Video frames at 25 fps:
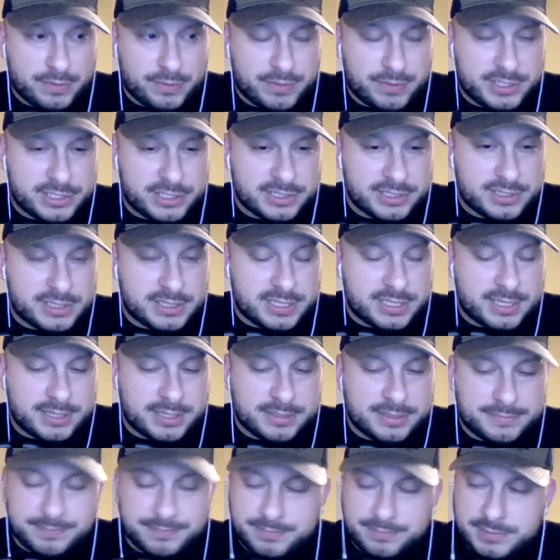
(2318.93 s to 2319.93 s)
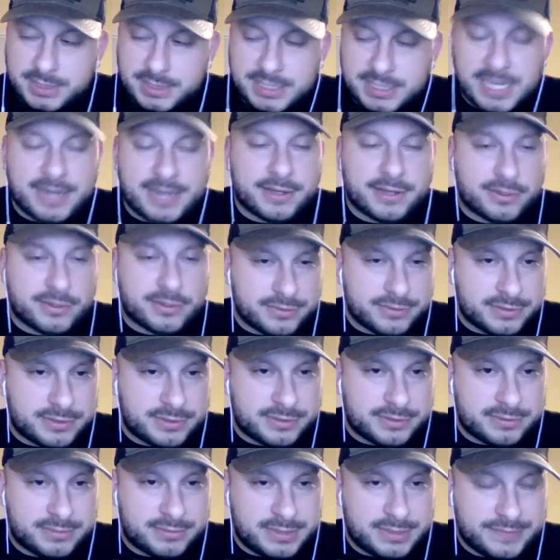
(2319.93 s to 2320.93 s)
which is
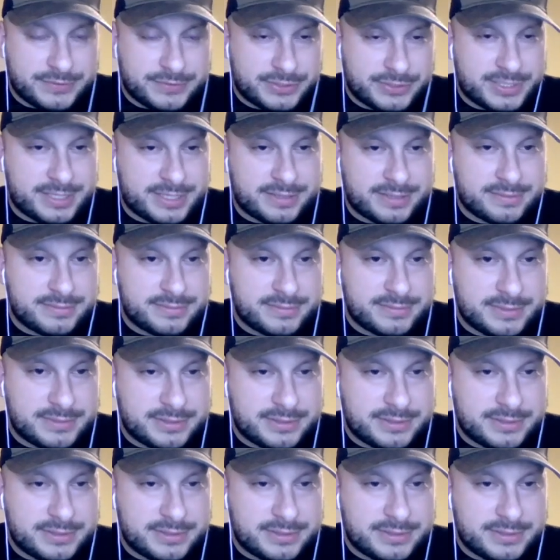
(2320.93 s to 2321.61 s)
Tentacles. Have you seen?